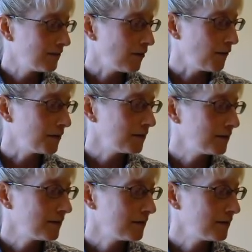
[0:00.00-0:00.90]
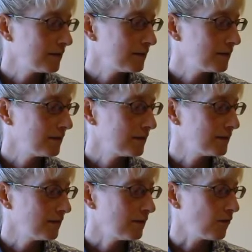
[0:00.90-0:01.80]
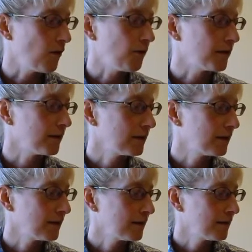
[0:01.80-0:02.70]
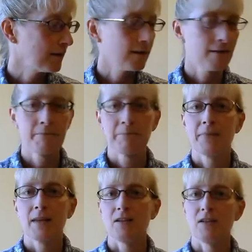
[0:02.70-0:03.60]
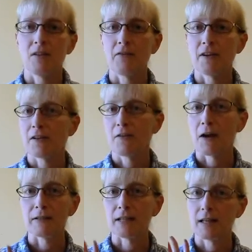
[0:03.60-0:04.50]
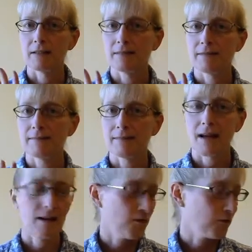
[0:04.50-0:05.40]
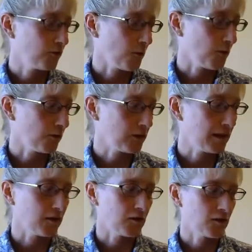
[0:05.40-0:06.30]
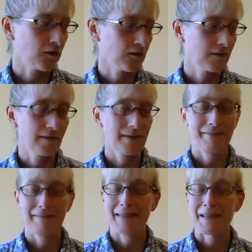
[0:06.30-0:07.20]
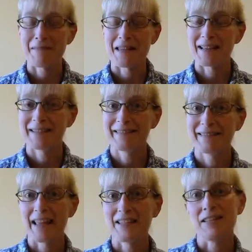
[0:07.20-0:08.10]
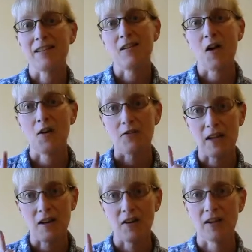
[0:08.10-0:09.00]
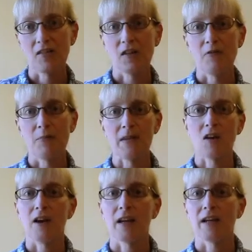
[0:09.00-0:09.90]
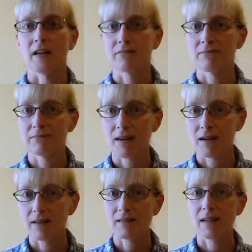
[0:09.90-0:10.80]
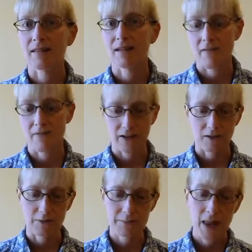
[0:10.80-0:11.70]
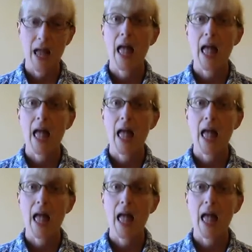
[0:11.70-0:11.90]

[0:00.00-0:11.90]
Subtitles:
Rowan? Rowan. She's over there growling at, I don't know, squirrels, lizards, something. And she's a little hard of hearing, so me talking does not affect her.